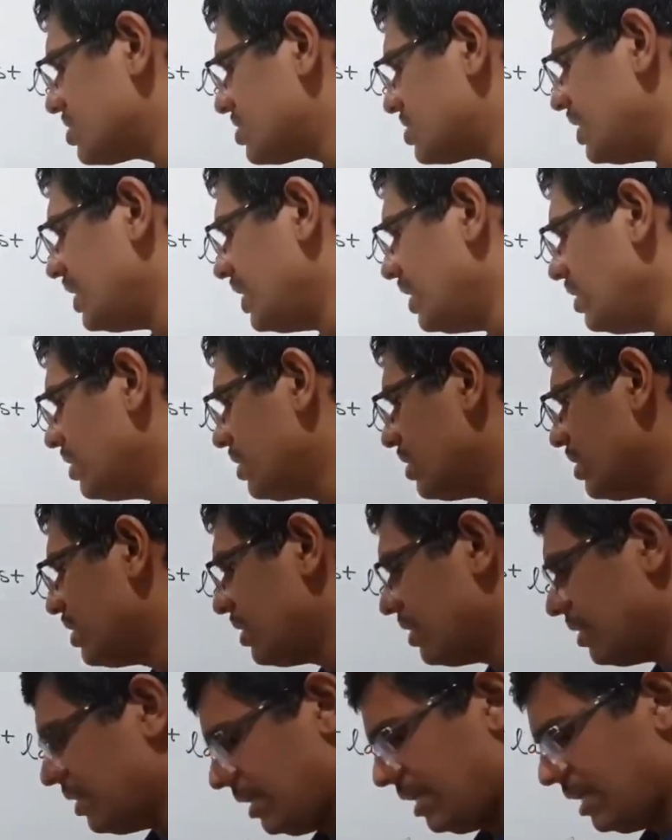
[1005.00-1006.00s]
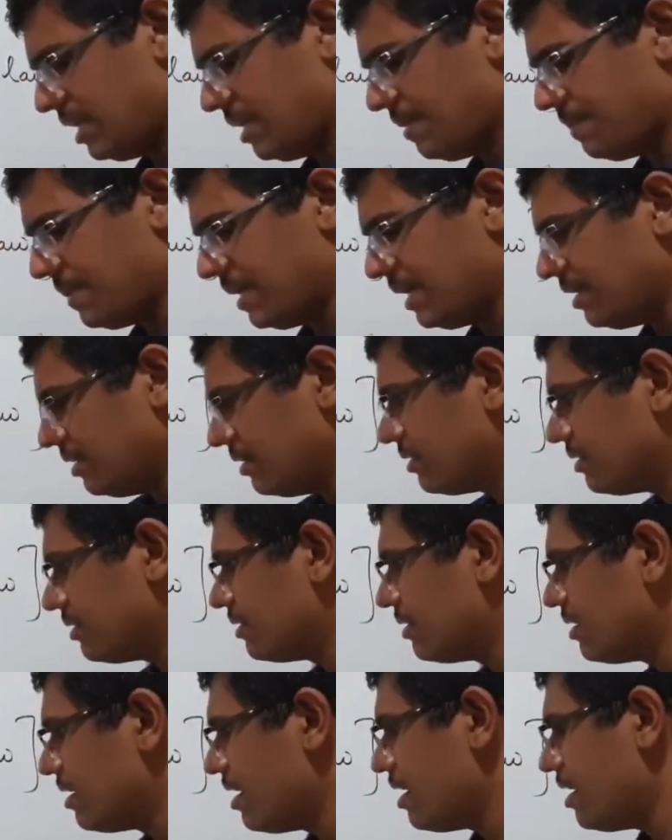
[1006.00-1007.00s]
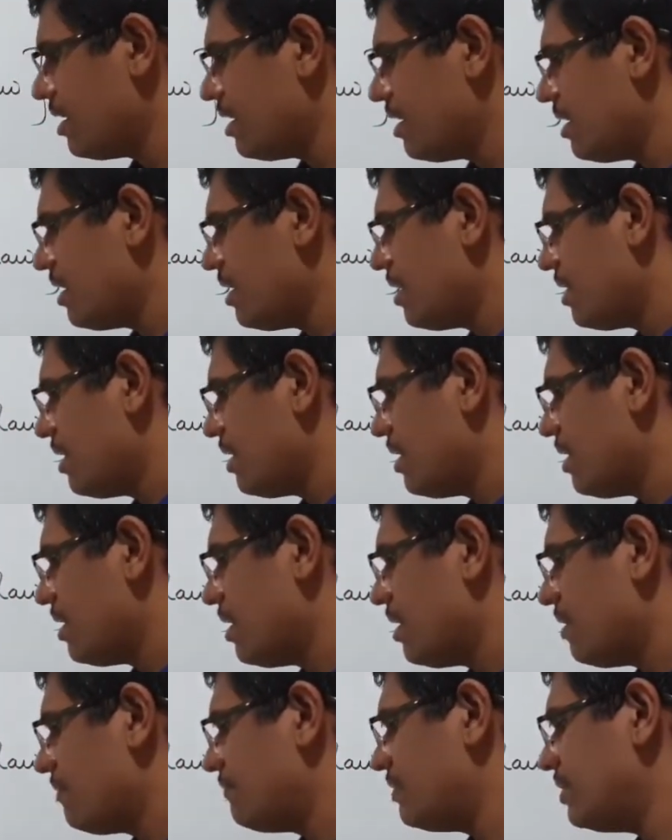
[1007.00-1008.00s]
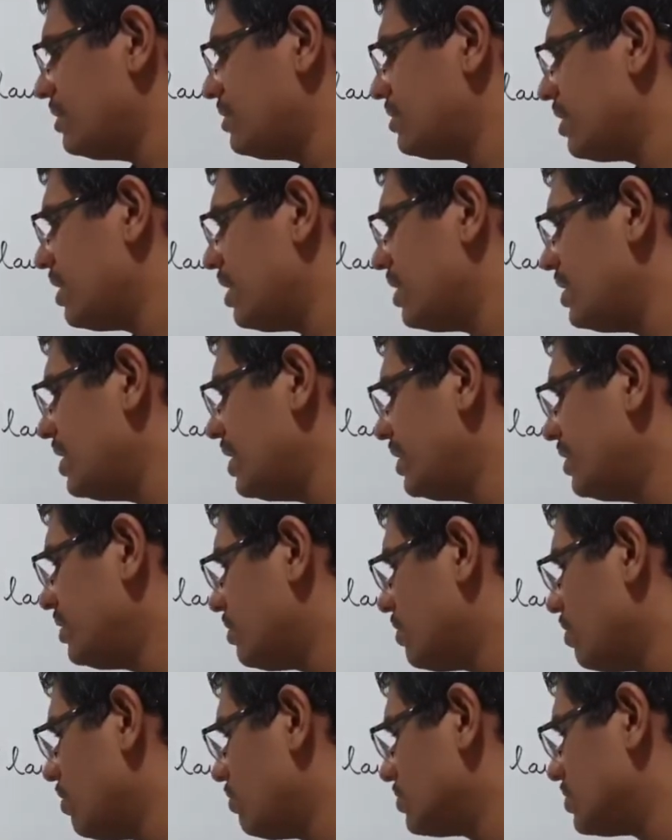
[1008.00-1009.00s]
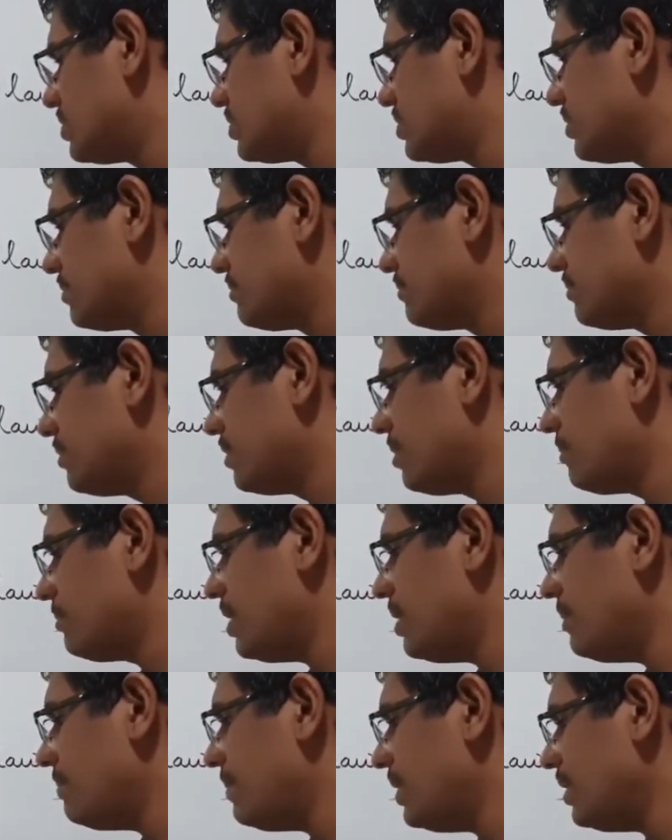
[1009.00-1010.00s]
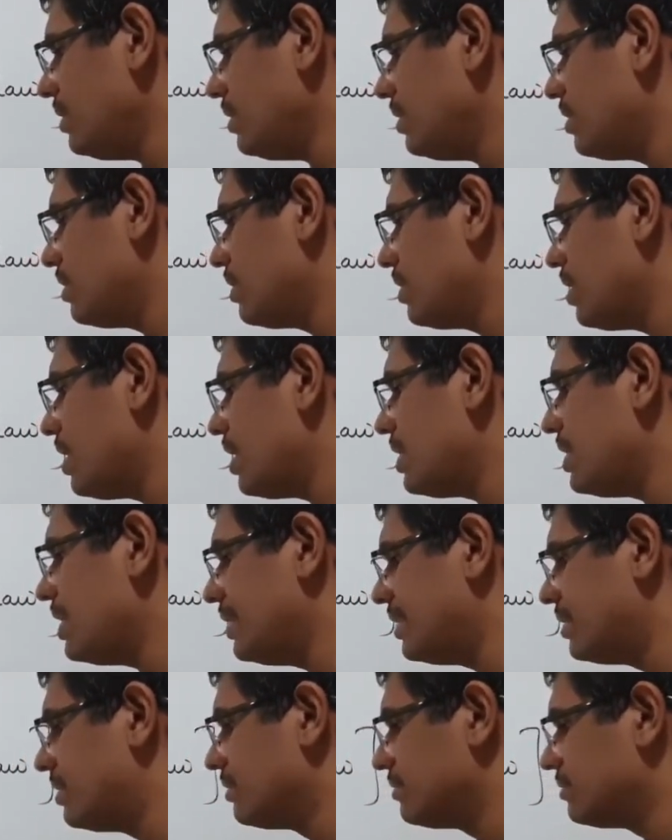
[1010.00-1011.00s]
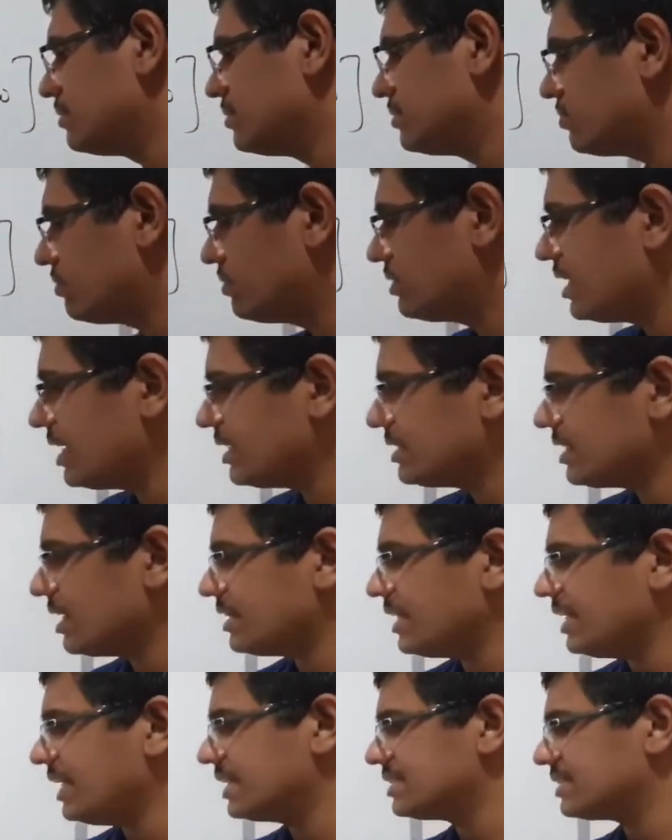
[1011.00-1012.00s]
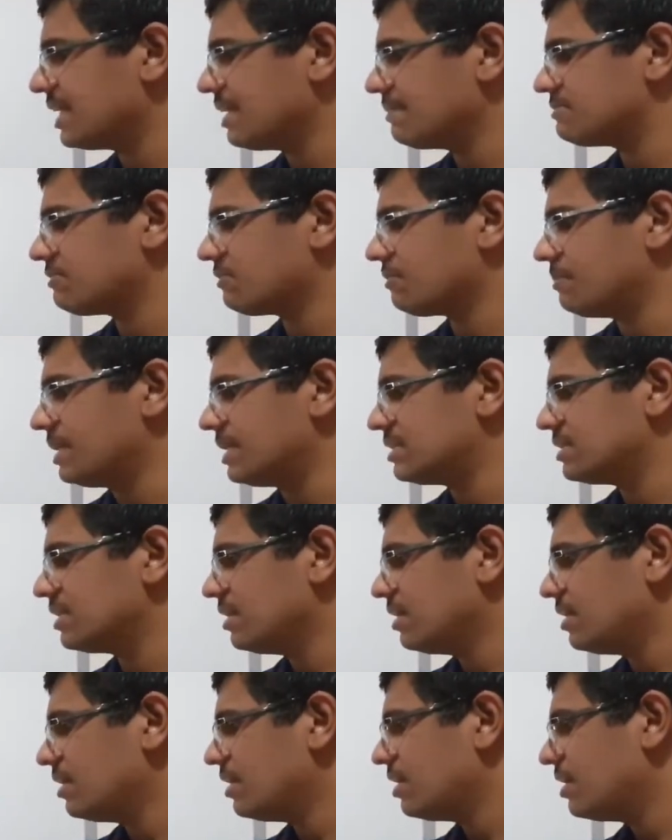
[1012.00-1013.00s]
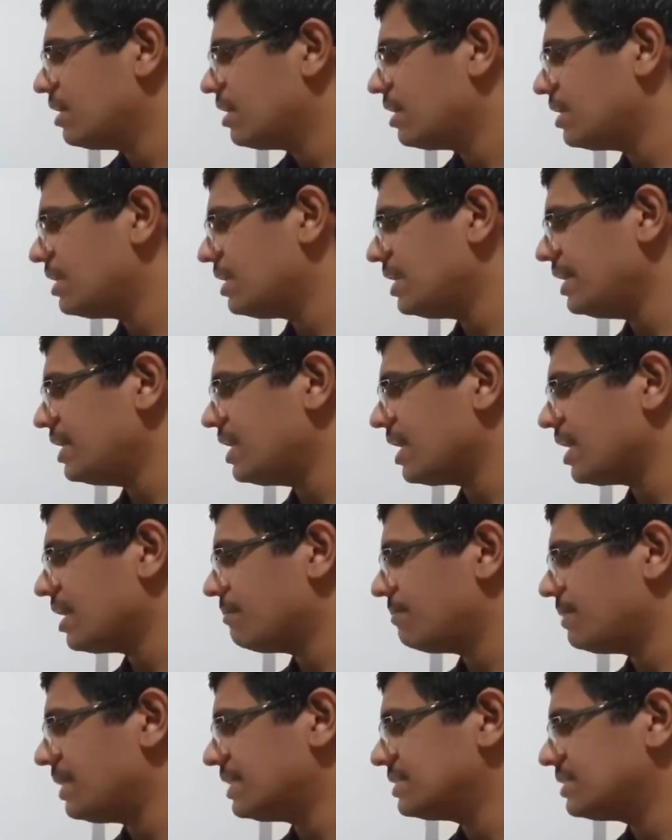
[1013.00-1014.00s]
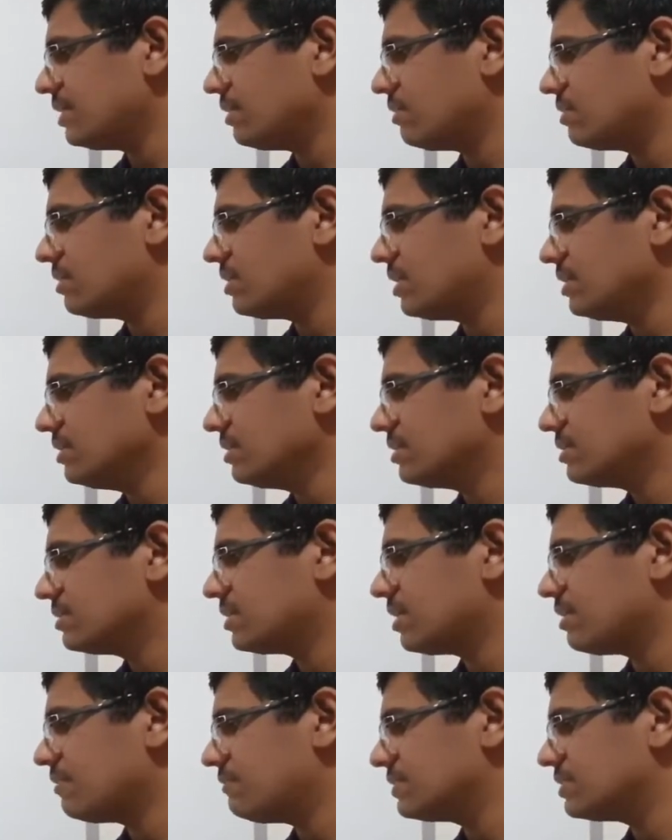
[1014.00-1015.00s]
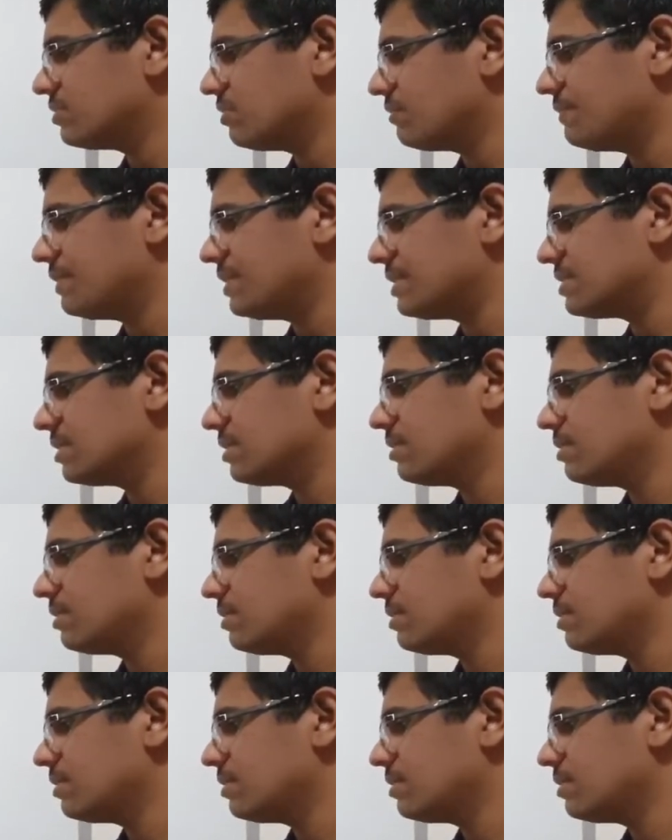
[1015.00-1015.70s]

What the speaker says: tea, keeping with lid closed. I am keeping a lid so that nothing escapes from it. A lid I am placing on the surface of it.